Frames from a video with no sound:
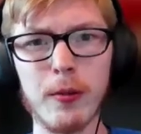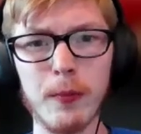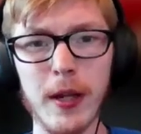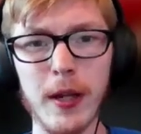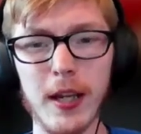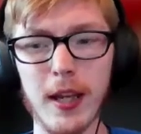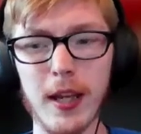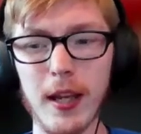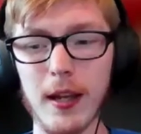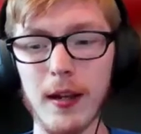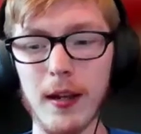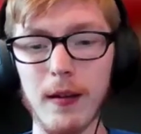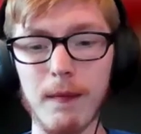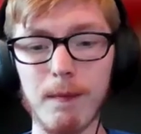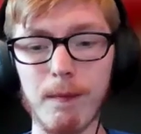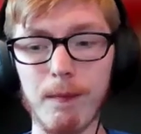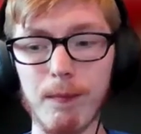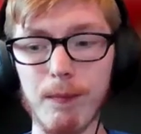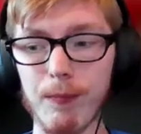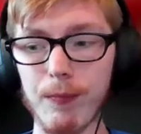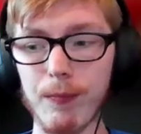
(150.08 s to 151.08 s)
you're making
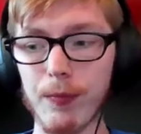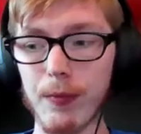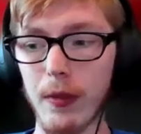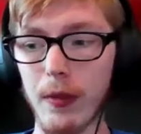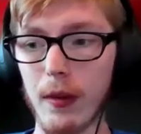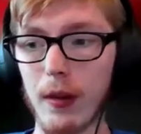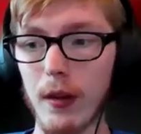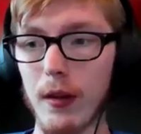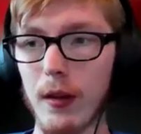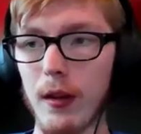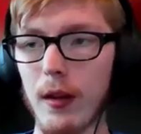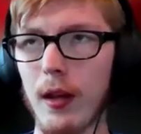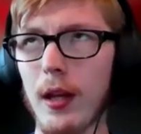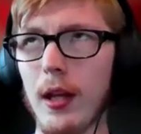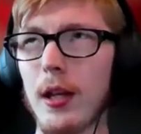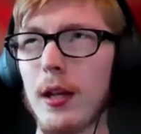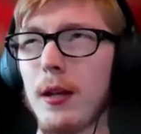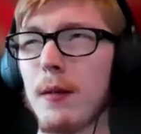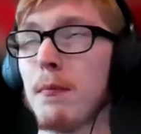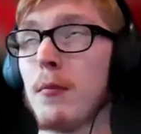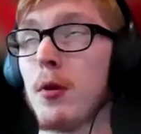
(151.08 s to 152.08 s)

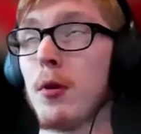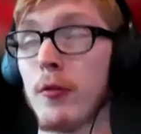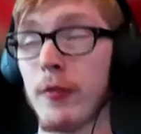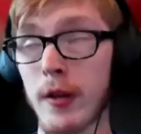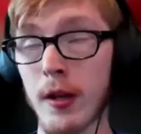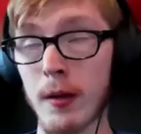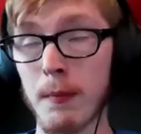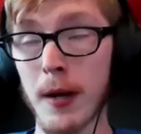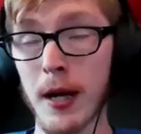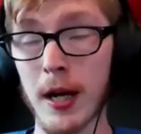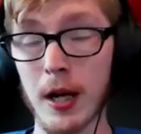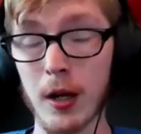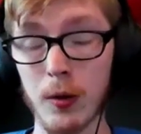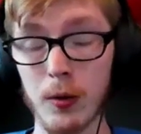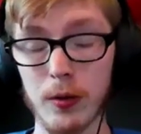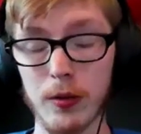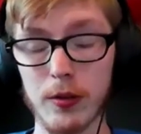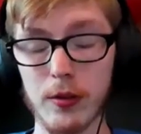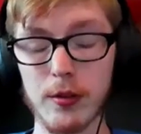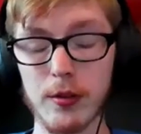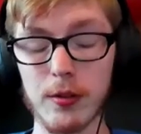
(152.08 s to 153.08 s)
a movie
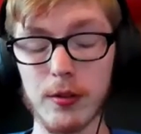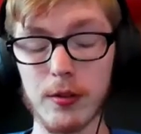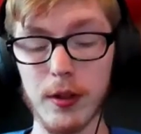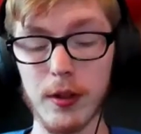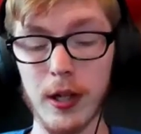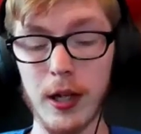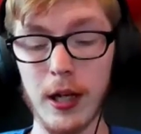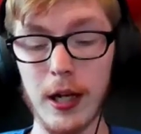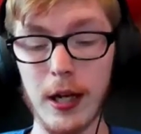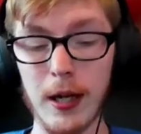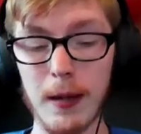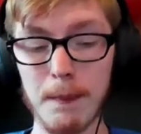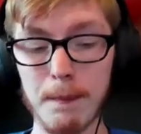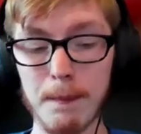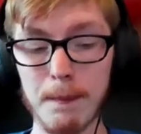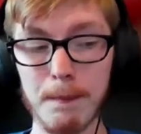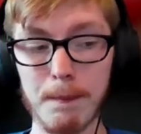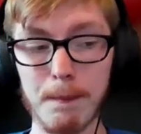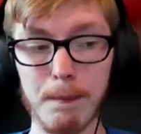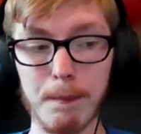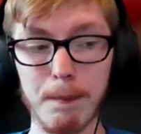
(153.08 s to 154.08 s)
about
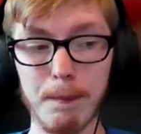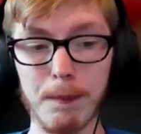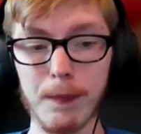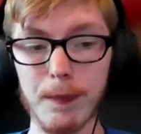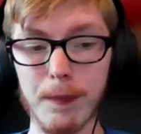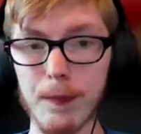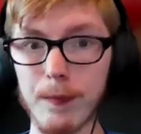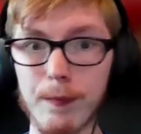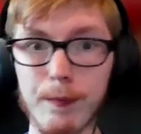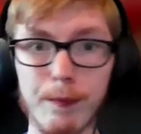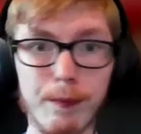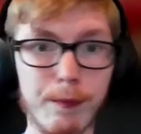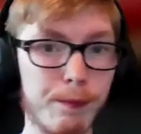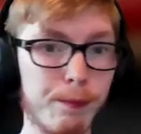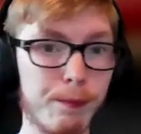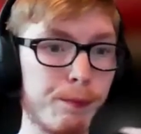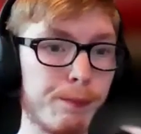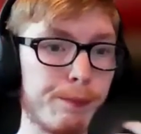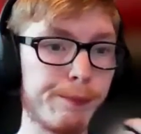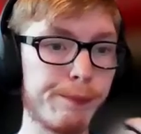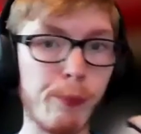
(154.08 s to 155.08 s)
um,
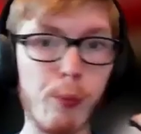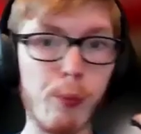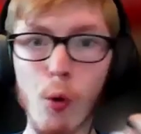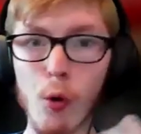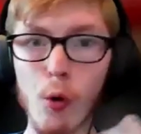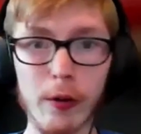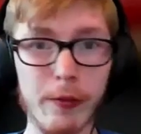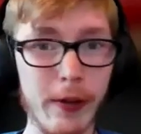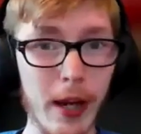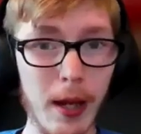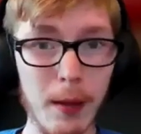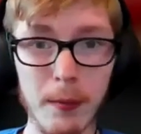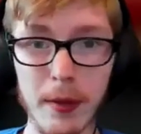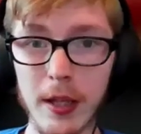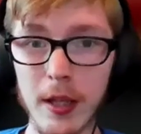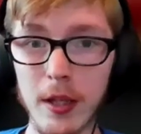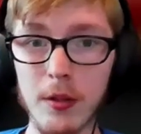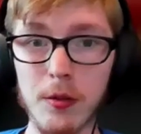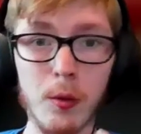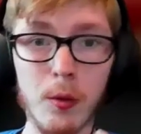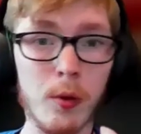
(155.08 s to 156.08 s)
poor
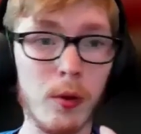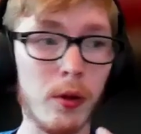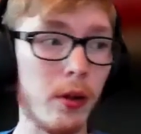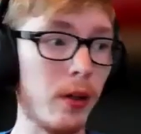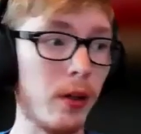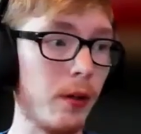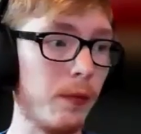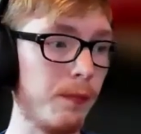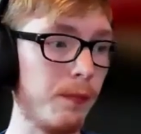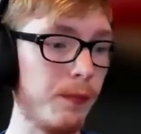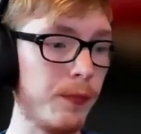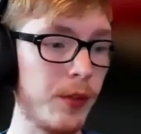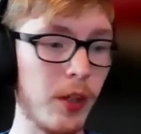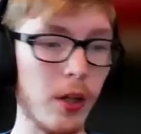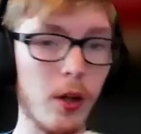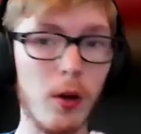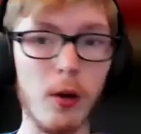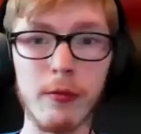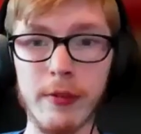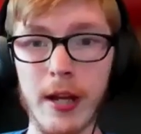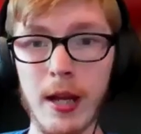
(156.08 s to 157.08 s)
families or
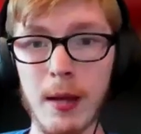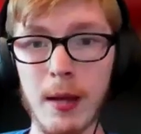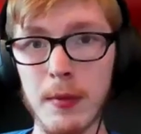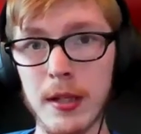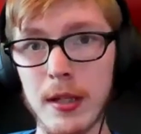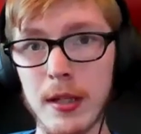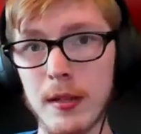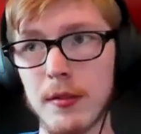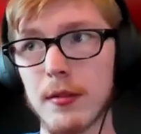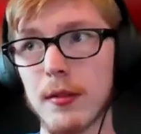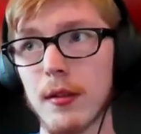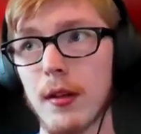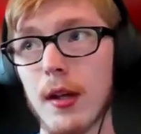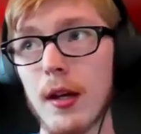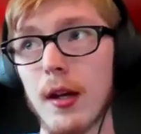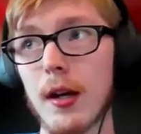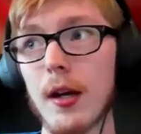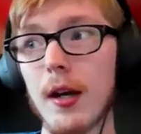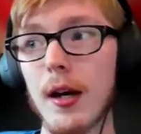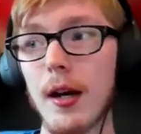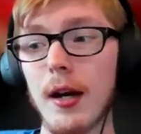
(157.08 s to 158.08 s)
single families
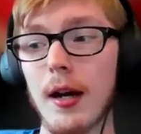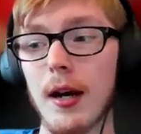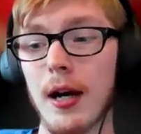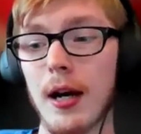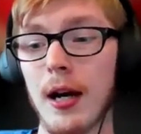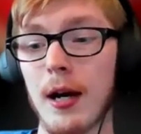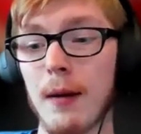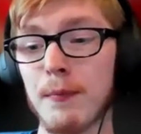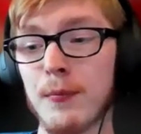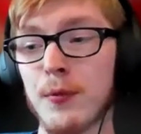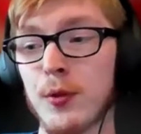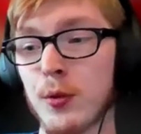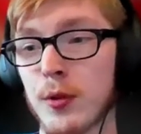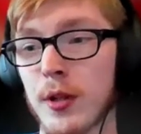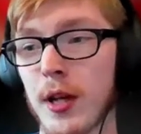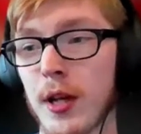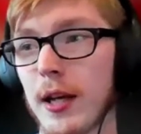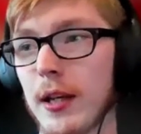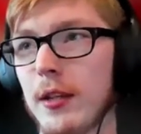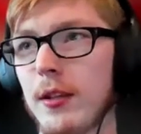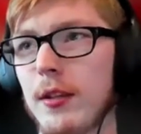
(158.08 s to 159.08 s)
um, to
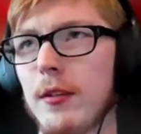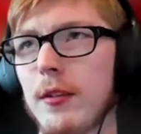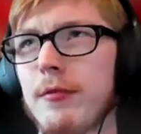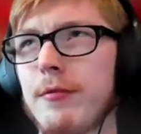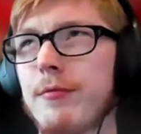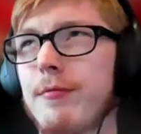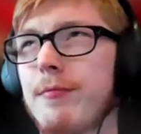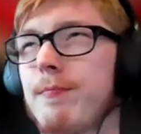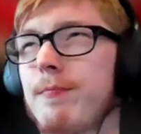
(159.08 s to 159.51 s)
kind of